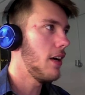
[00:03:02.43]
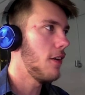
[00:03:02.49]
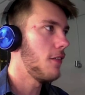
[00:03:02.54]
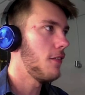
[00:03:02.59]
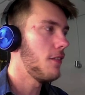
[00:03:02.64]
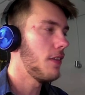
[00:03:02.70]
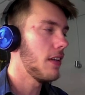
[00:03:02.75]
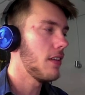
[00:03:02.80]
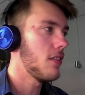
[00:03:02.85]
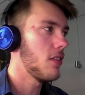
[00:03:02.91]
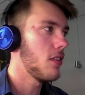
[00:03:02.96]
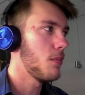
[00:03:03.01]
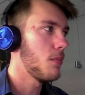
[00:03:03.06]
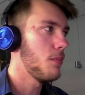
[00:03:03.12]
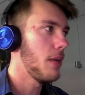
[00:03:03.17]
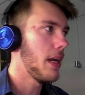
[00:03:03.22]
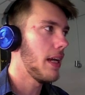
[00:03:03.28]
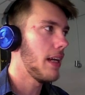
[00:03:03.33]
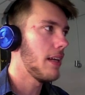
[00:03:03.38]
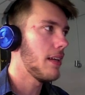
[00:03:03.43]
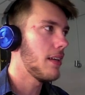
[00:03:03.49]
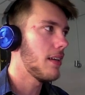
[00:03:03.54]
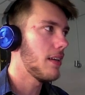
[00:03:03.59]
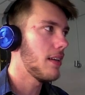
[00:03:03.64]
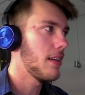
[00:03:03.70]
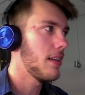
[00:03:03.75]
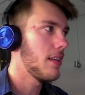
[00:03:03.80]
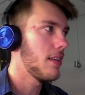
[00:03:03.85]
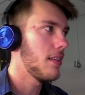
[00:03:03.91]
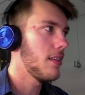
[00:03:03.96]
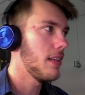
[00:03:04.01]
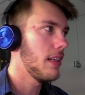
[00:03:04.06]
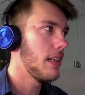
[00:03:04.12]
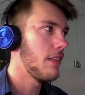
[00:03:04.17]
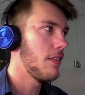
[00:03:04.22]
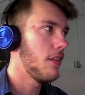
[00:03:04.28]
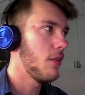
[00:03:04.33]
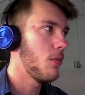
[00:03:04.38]
things can bake,
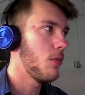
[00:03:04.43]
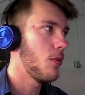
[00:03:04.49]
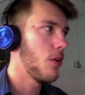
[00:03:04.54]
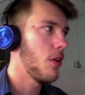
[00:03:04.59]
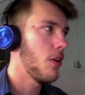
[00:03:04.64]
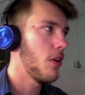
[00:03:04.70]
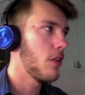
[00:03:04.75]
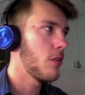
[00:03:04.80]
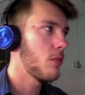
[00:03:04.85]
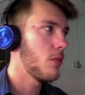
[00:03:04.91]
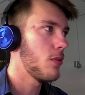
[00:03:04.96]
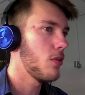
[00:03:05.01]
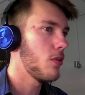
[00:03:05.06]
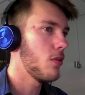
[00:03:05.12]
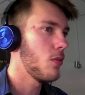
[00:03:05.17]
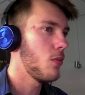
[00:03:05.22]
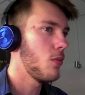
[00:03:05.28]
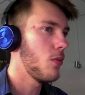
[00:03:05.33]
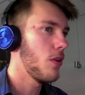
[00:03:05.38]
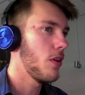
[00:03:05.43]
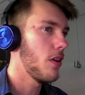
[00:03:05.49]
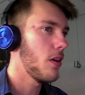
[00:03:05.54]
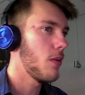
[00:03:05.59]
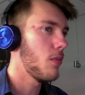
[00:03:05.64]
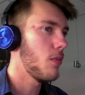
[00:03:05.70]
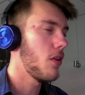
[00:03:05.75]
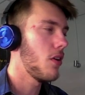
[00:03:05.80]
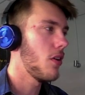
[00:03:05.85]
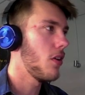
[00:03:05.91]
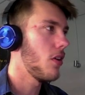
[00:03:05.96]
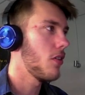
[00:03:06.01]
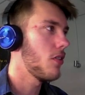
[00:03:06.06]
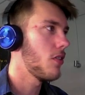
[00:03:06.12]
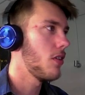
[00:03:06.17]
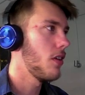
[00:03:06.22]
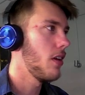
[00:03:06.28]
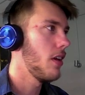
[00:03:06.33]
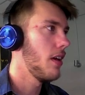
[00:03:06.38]
seeing if it works, what doesn't work and
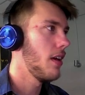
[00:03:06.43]
whatnot.